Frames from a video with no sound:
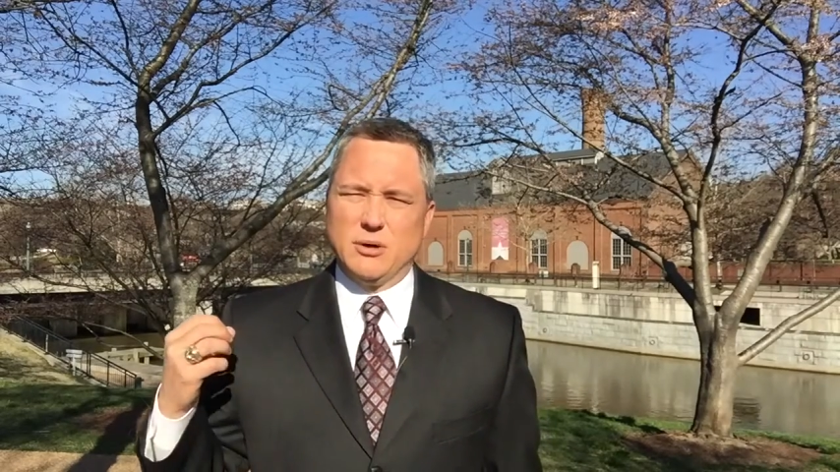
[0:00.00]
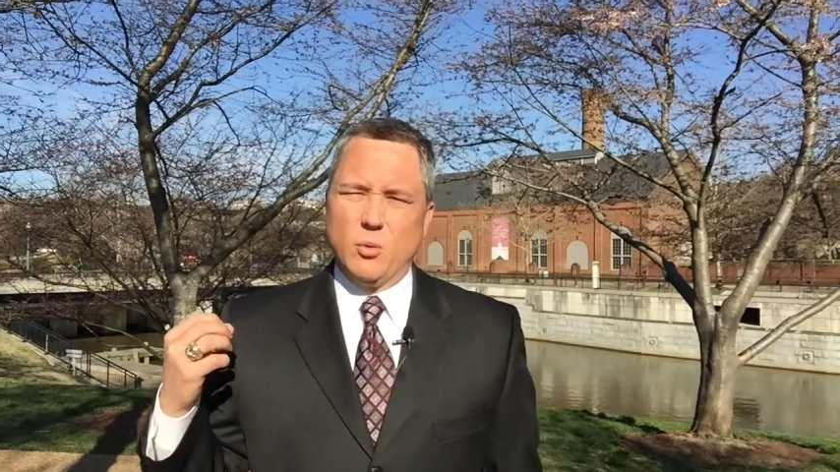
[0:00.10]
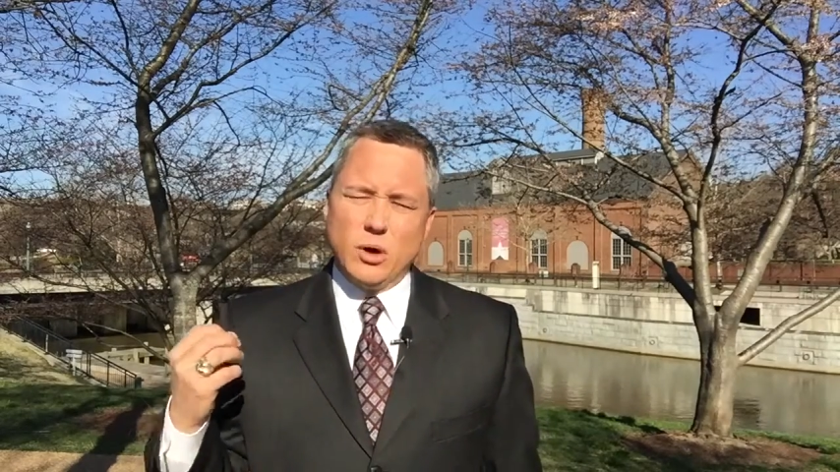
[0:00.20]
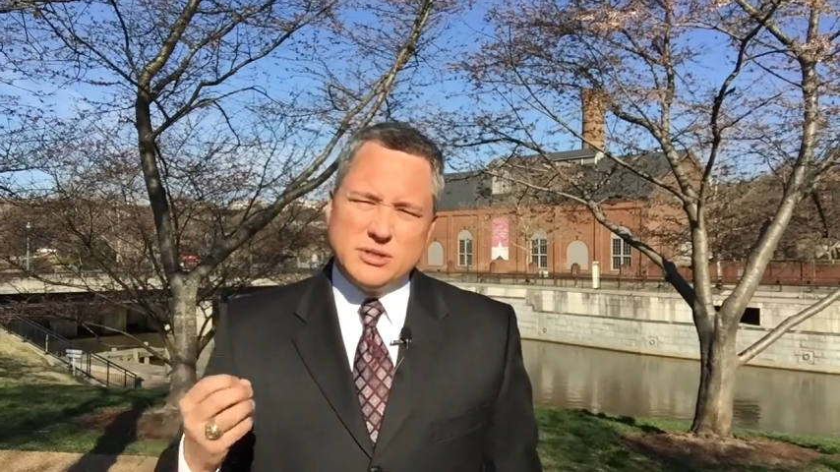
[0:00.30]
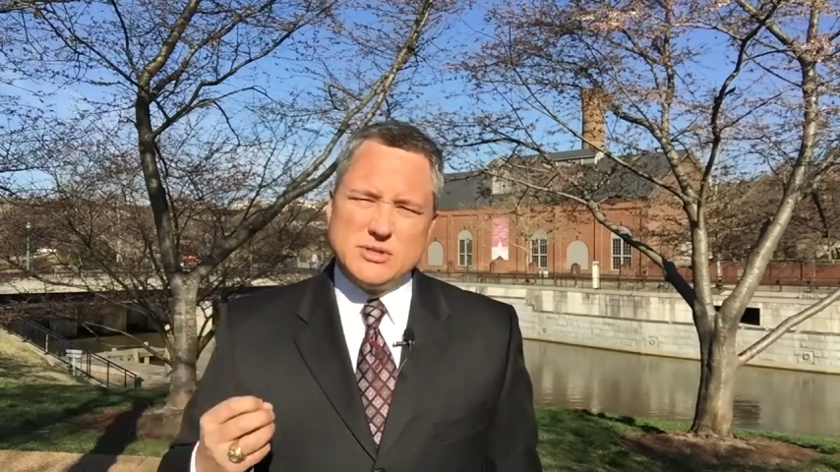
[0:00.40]

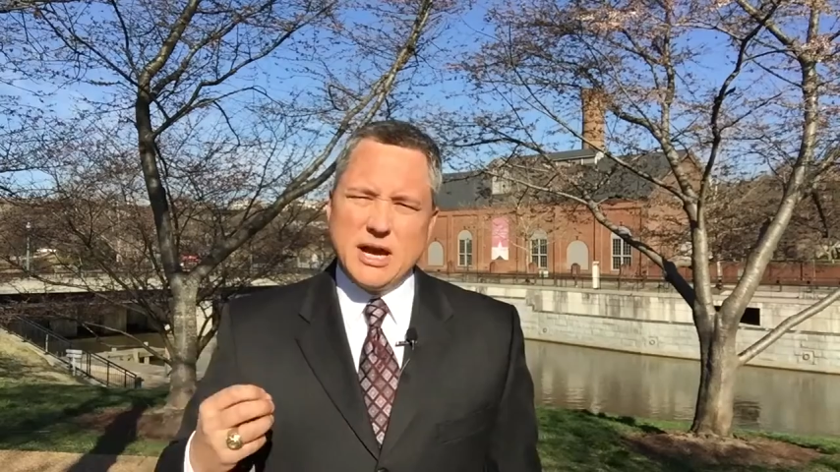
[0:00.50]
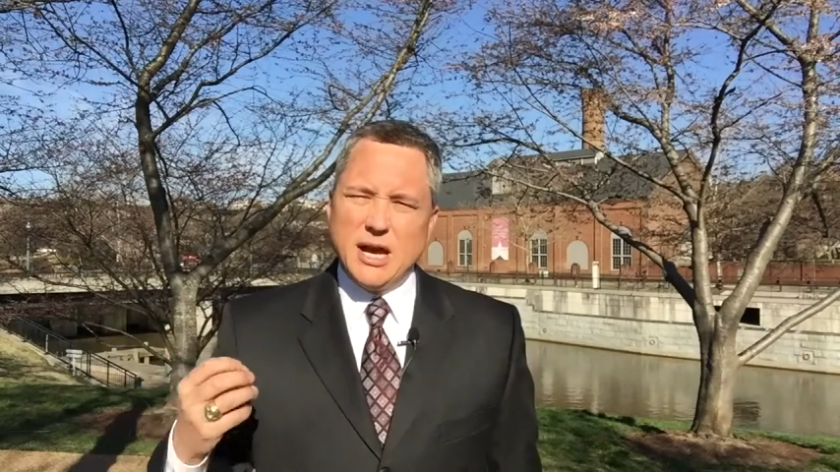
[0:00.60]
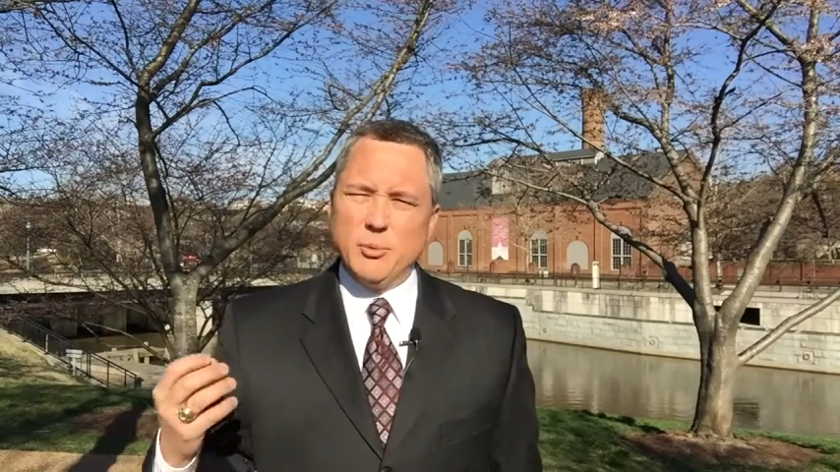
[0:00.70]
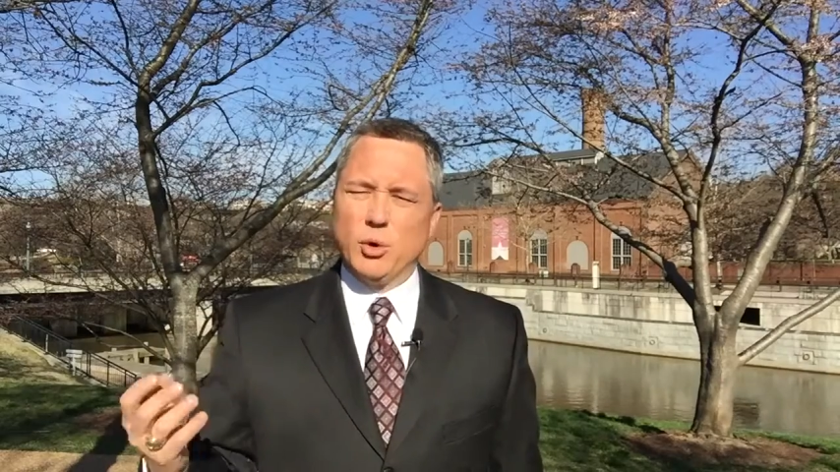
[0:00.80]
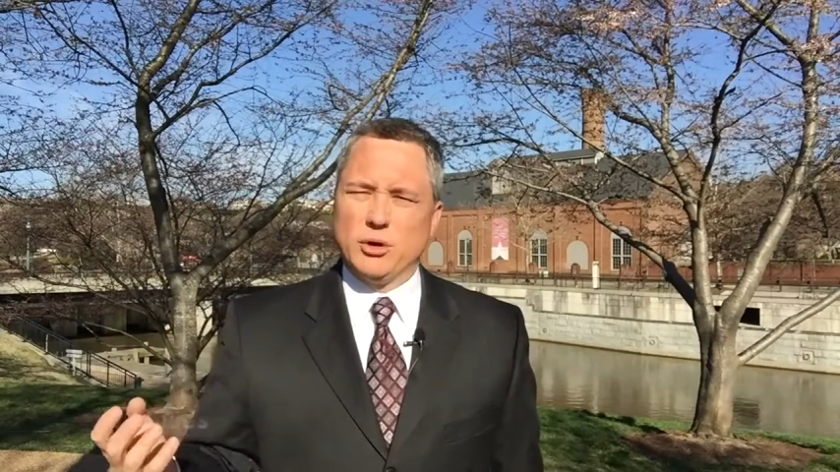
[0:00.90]

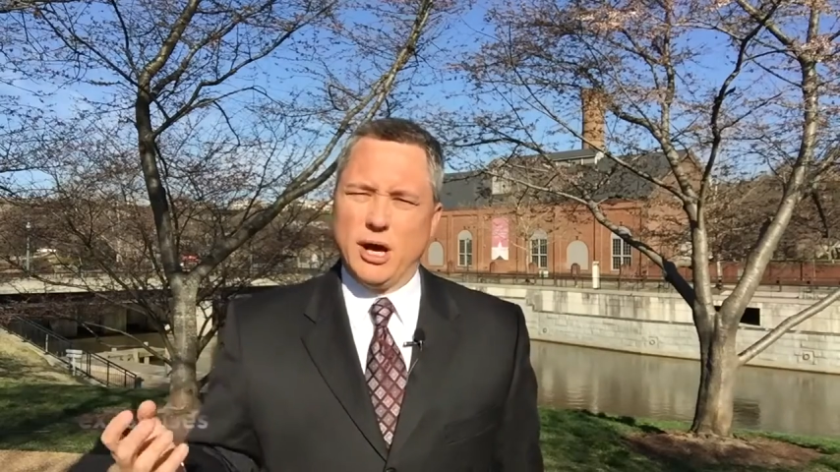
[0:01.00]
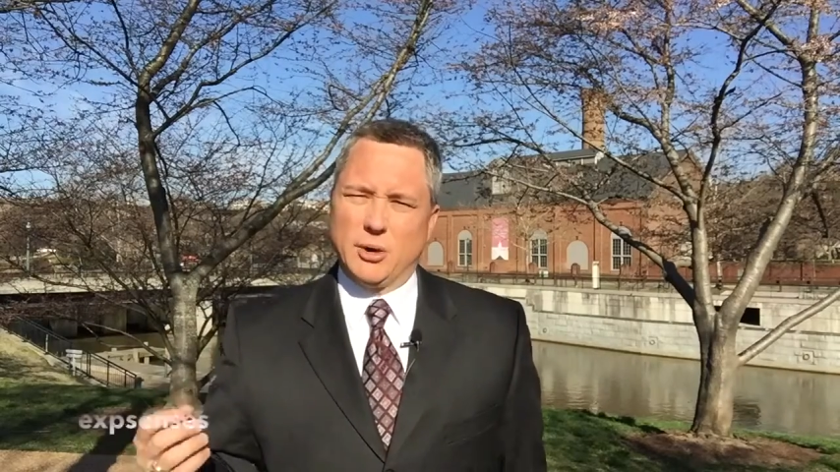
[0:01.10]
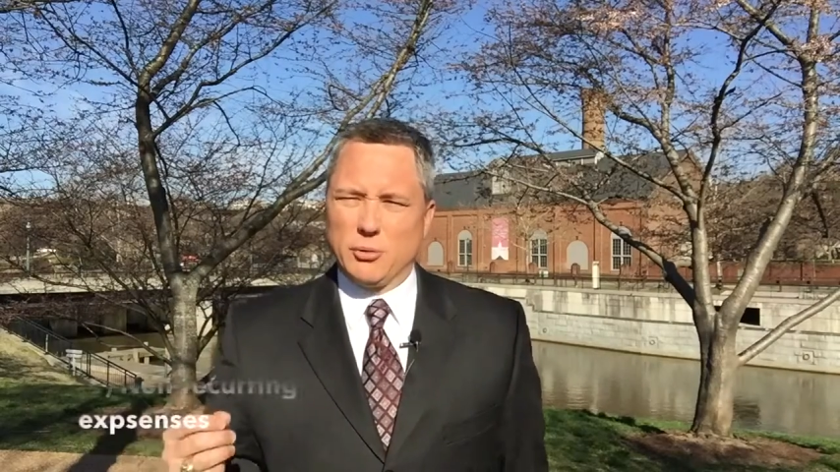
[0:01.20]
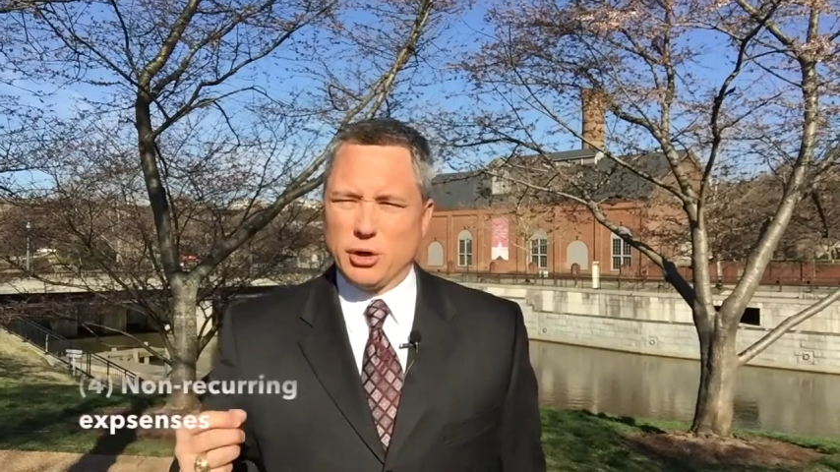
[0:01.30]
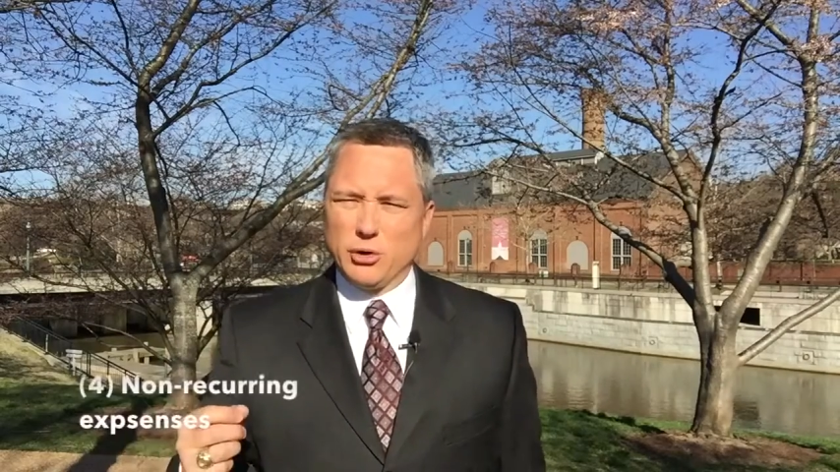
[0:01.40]
one-time or
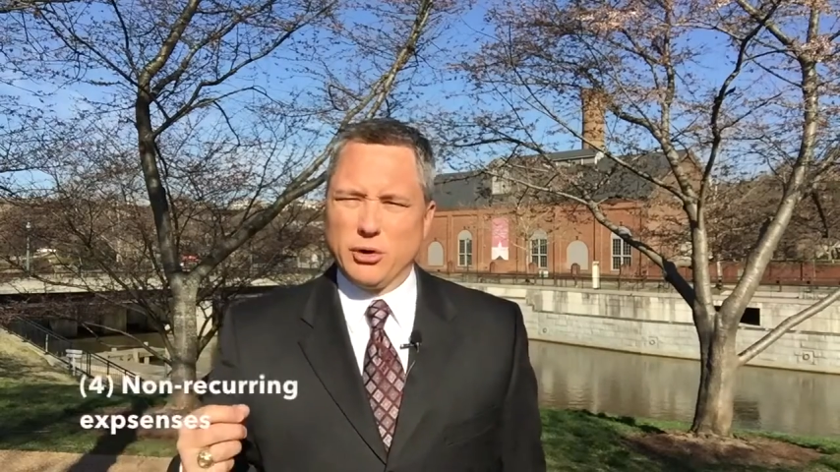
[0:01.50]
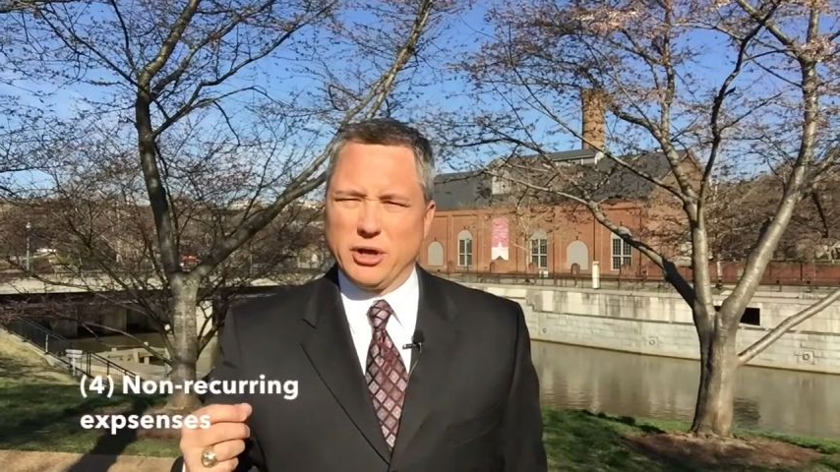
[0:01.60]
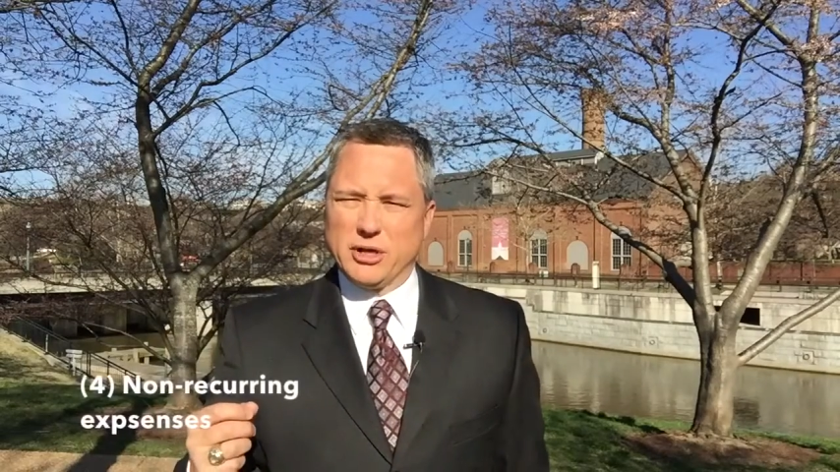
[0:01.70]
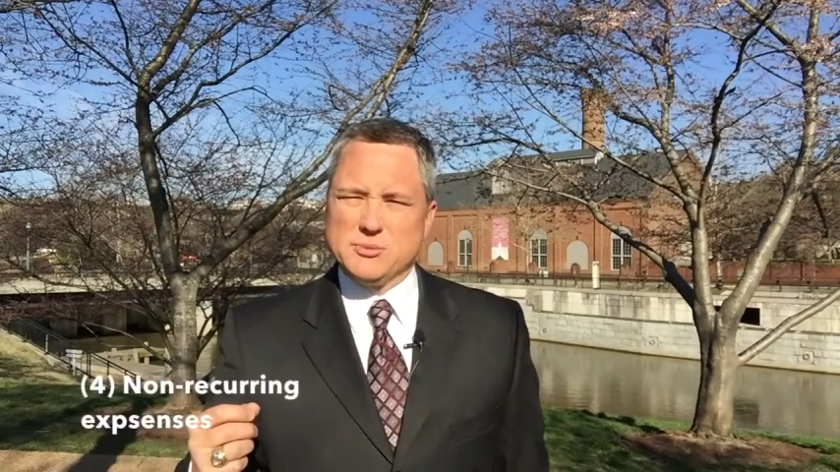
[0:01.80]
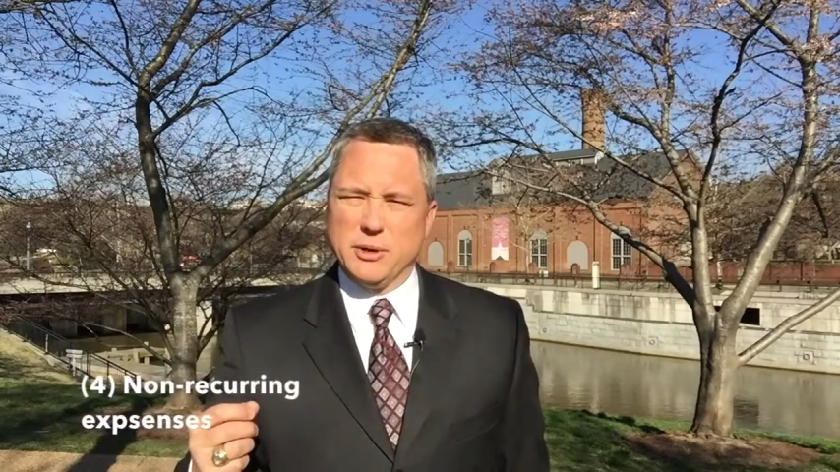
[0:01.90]

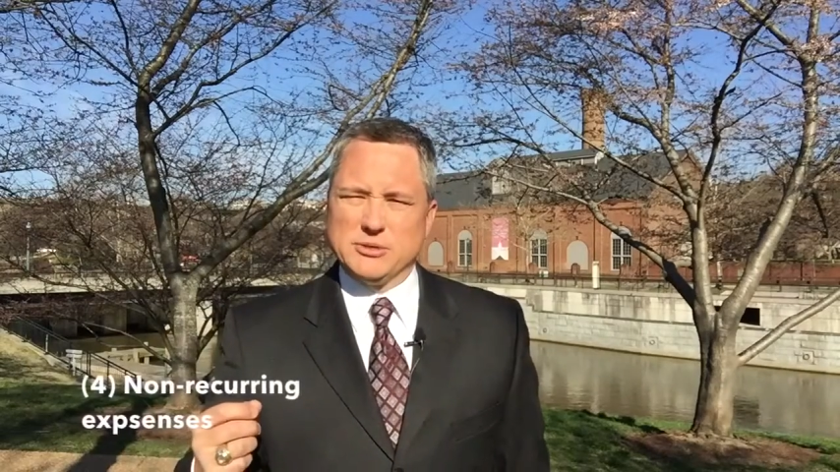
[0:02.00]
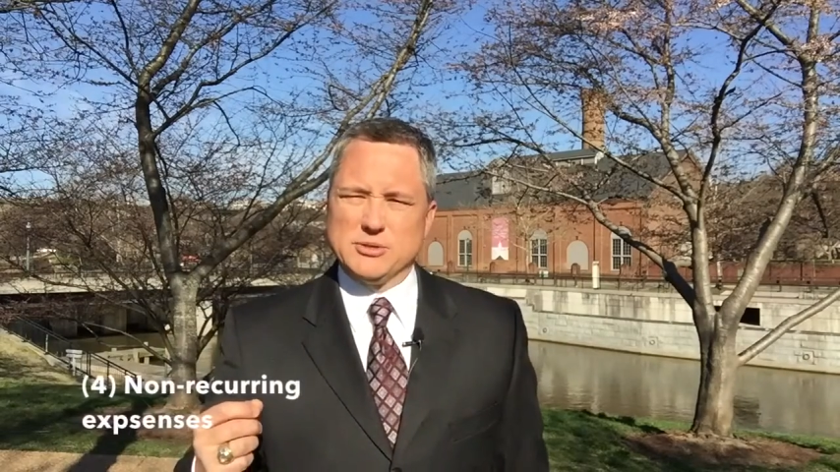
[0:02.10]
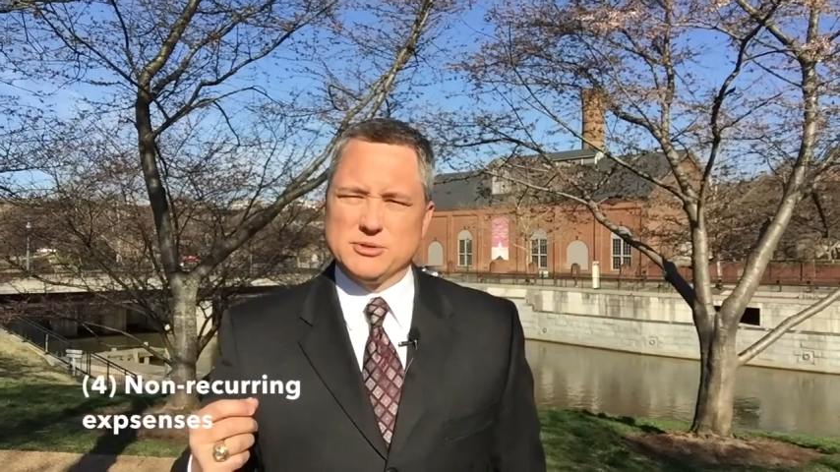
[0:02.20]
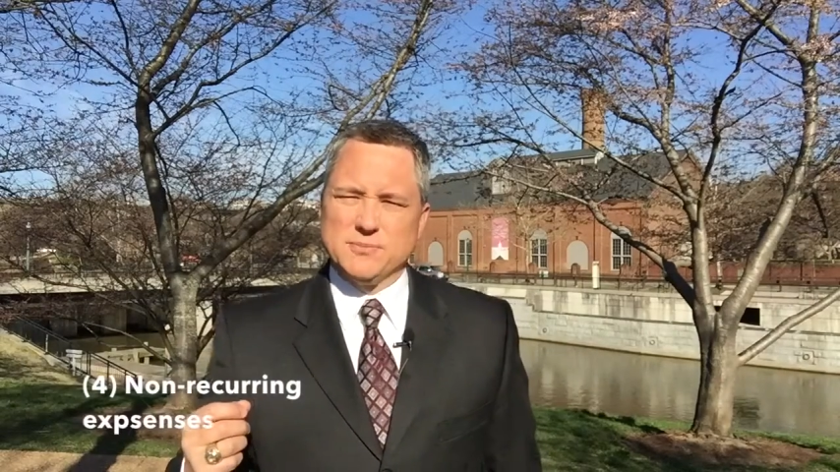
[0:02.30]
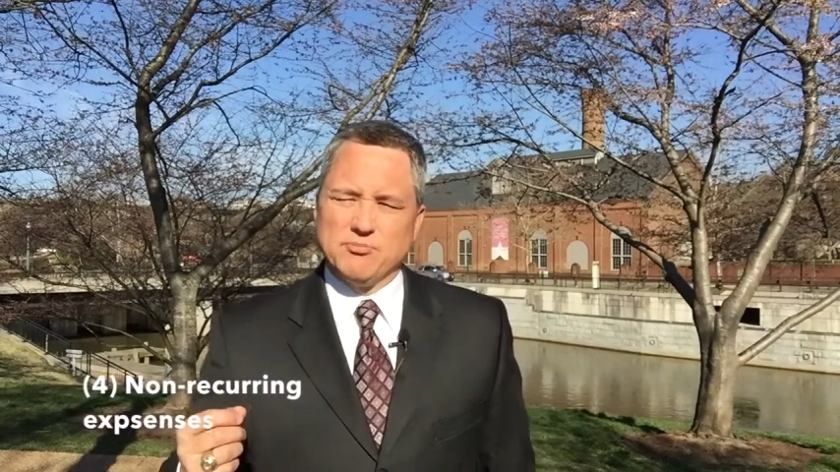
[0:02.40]
non-recurring
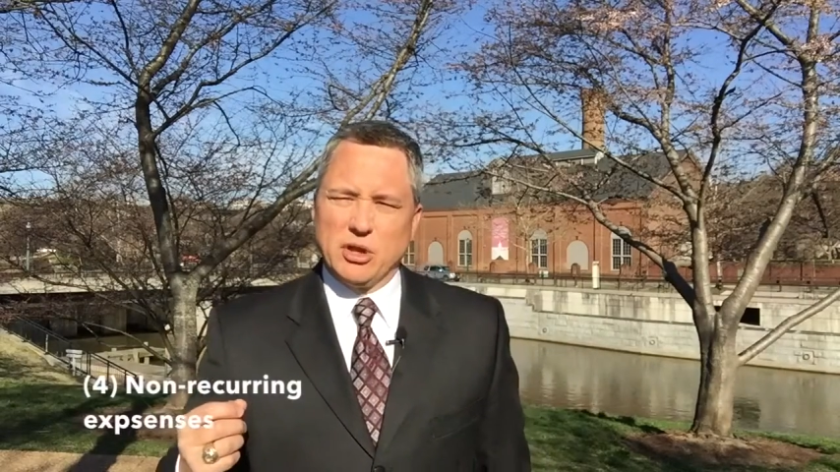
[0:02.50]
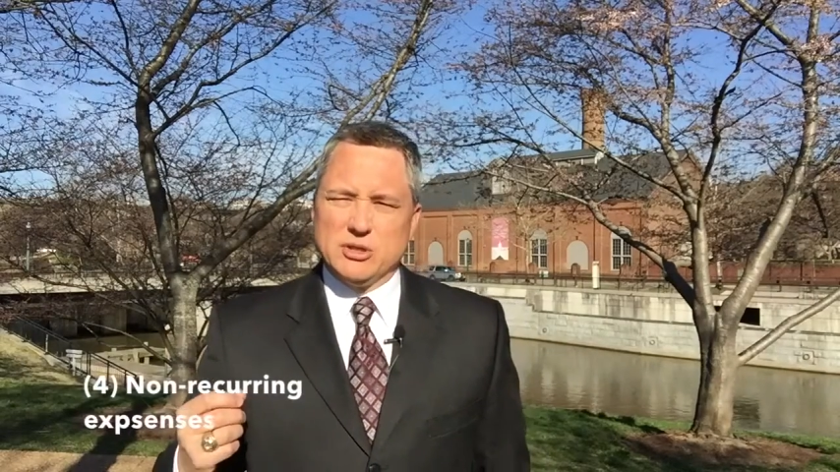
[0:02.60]
expenses.